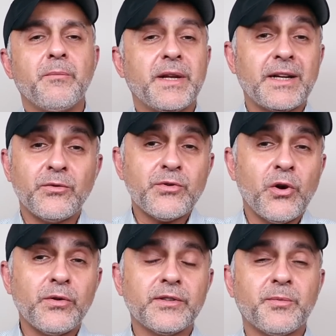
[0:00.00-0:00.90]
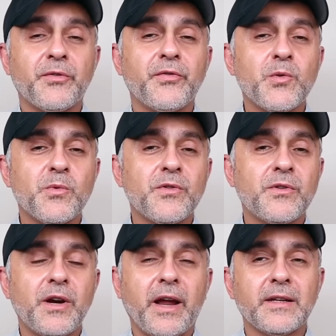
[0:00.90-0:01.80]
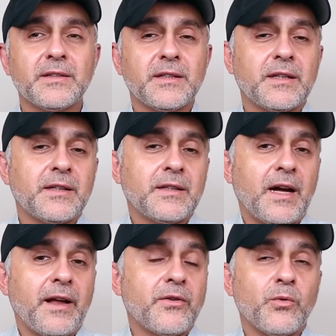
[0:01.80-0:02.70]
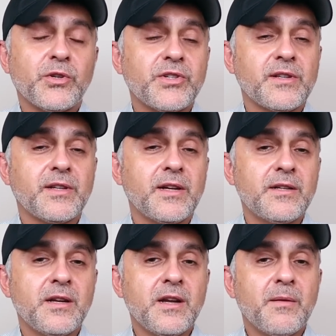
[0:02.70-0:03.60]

But I don't know this perfumer, and uh, I don't know what she's done.